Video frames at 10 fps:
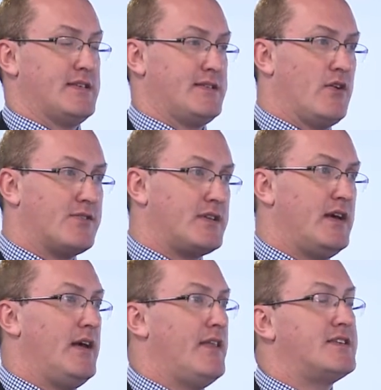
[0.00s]
It's not
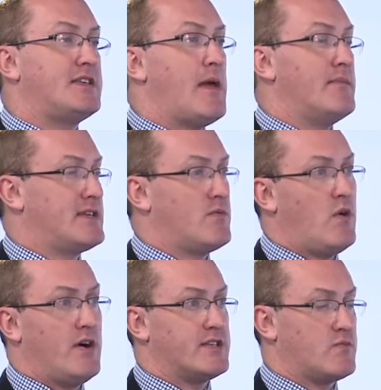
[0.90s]
the same as it
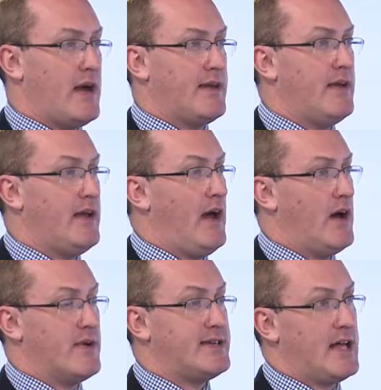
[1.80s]
was when
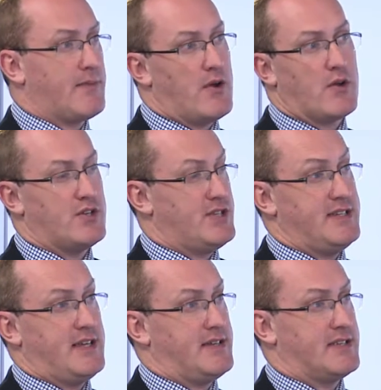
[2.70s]
a retail brokerage
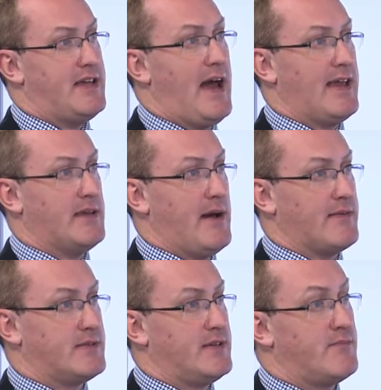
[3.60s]
didn't understand
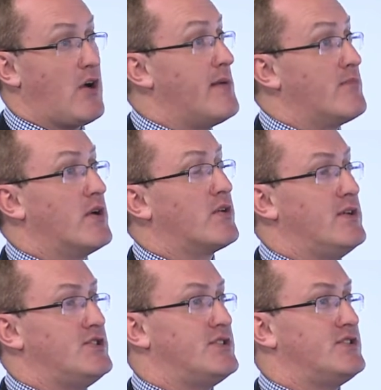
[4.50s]
about prime
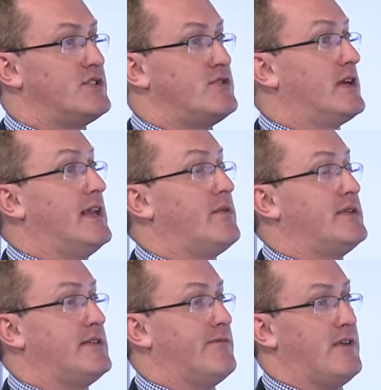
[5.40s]
brokerage and just took a
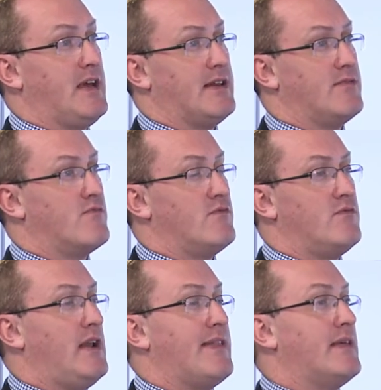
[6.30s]
liquidity feed and
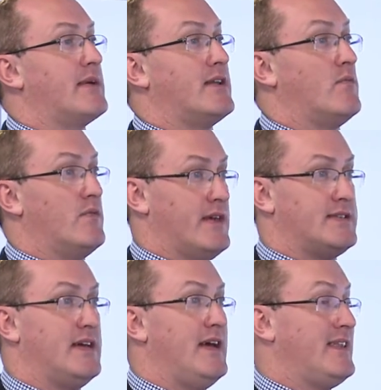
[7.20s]
let them get on with
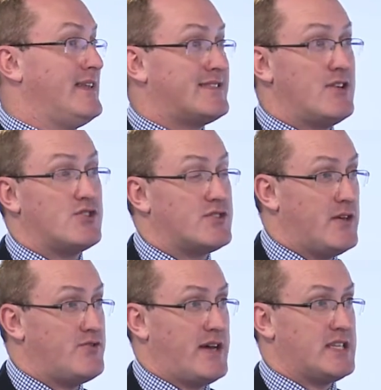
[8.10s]
it. It's
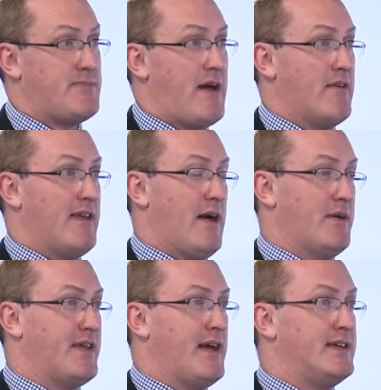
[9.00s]
so transparent
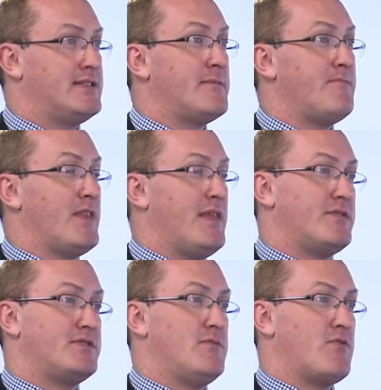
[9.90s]
nowadays that there
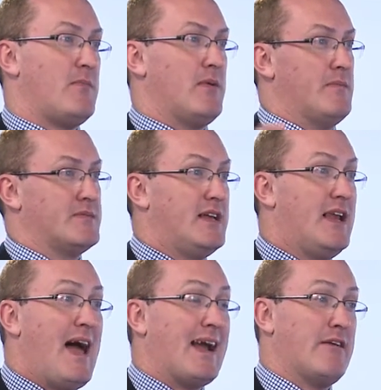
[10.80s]
are two problems.
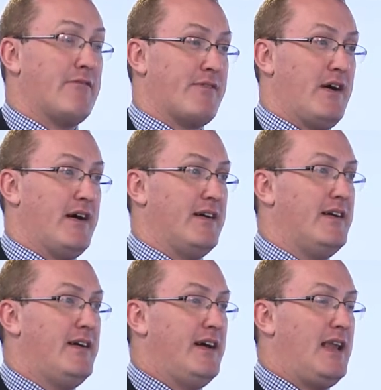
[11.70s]
Lack
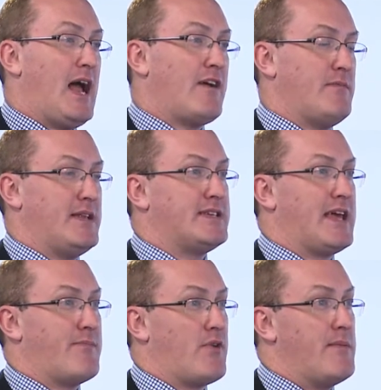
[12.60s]
ability to
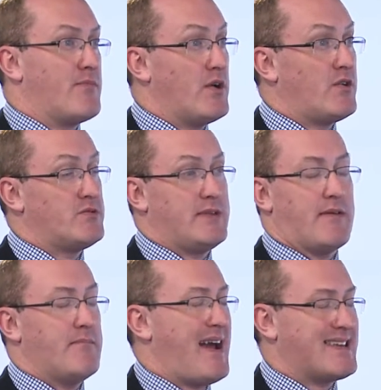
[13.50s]
get a prime brokerage without
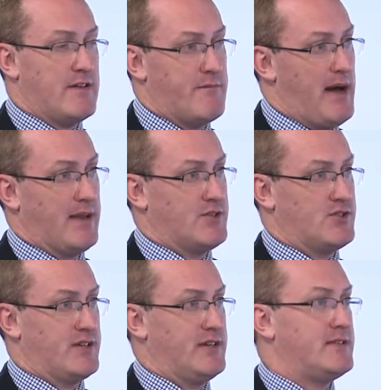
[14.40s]
a massive balance
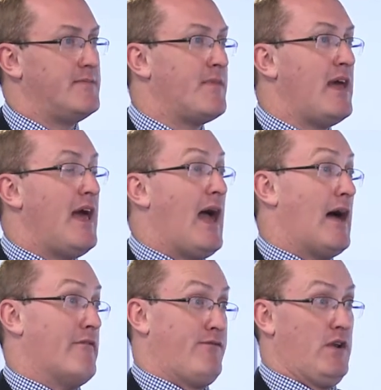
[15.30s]
sheet,
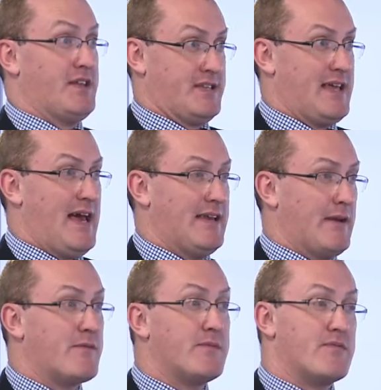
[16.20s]
and full
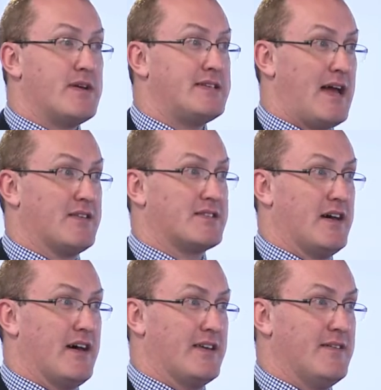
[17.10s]
understanding from the retail
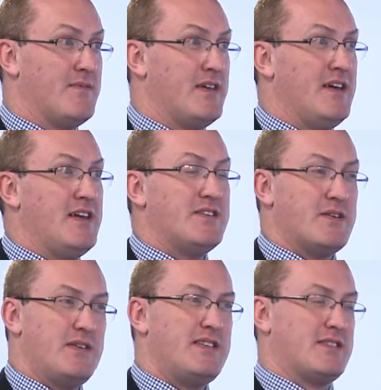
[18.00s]
side.
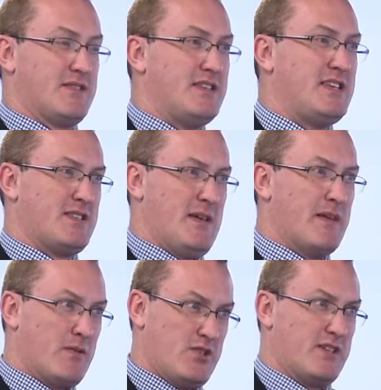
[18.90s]
So this is
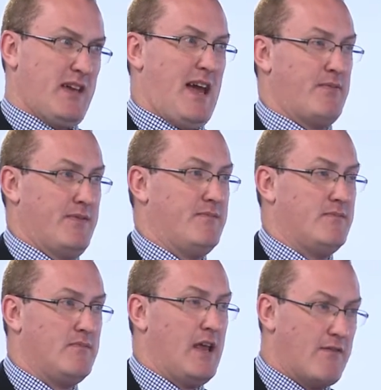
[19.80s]
something which is going to happen
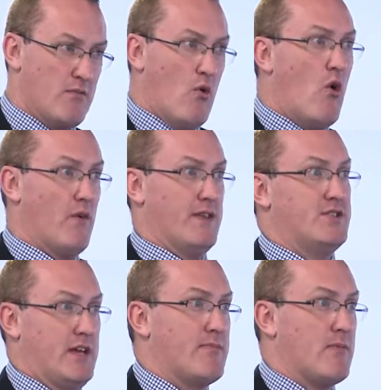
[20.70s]
even more this
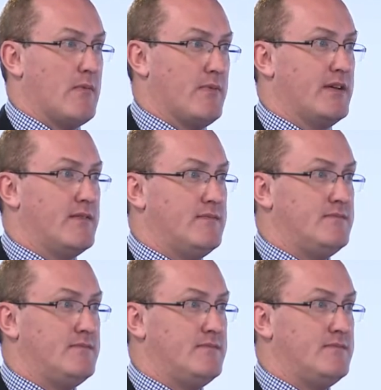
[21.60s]
year, probably.